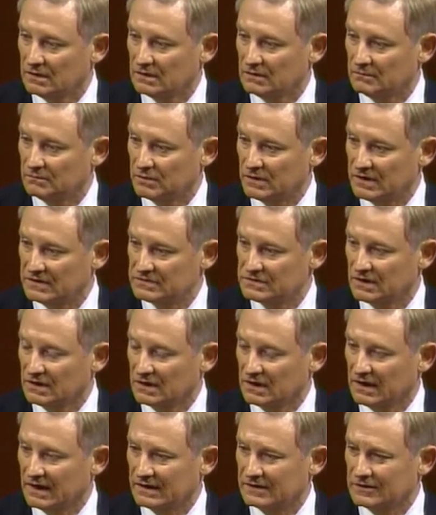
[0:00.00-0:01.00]
President
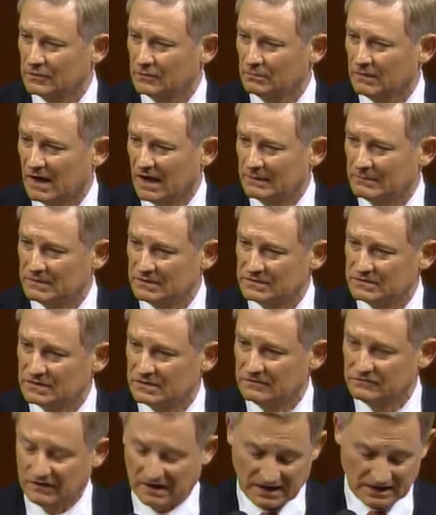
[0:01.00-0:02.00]
elect Obama's
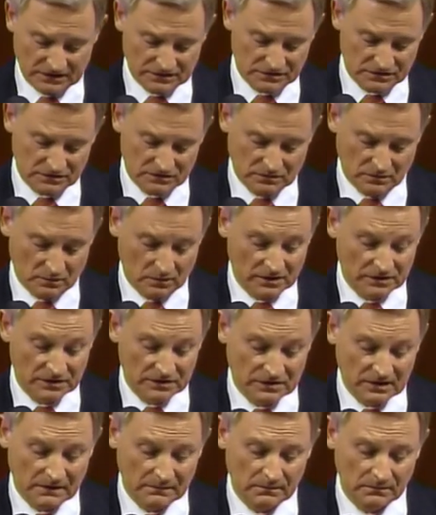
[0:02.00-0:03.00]
advisors? Well, the,
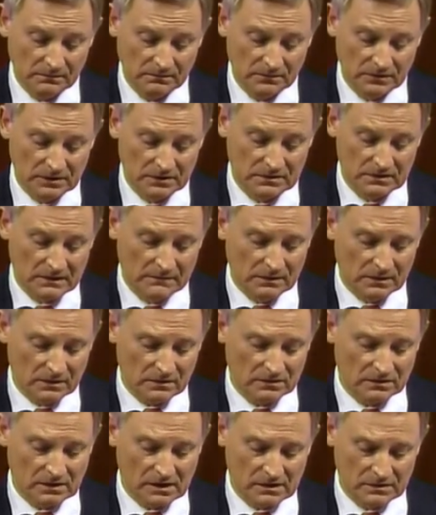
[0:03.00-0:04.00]
Dem- the Demo-
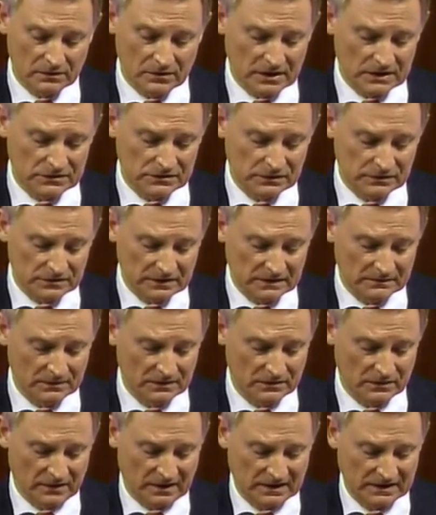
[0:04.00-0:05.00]
congressional
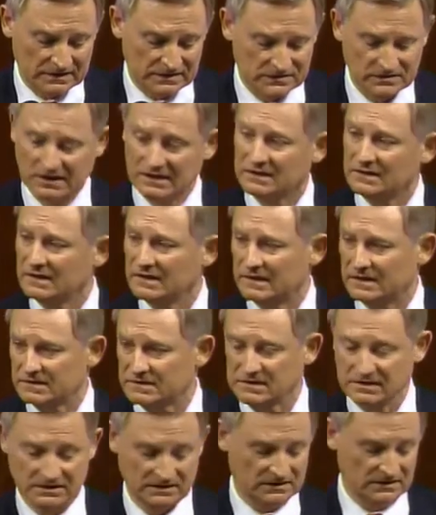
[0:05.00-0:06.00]
Democrats said this
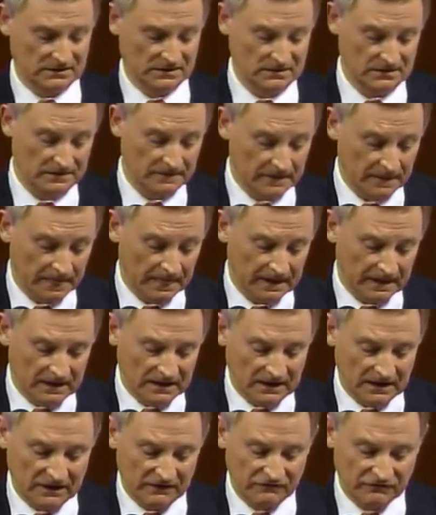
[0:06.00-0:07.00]

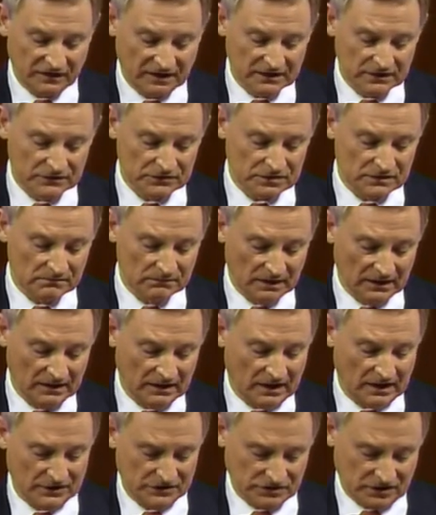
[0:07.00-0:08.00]
it fails to meet
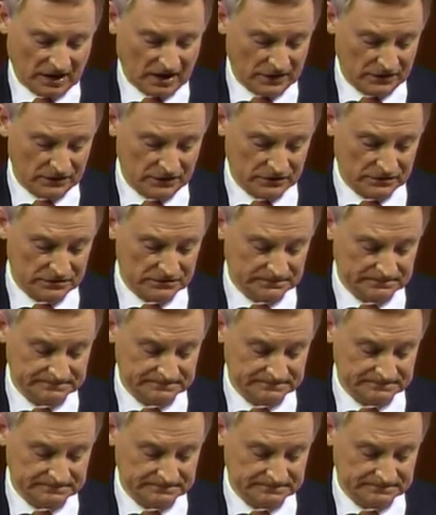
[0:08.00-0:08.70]
our standards.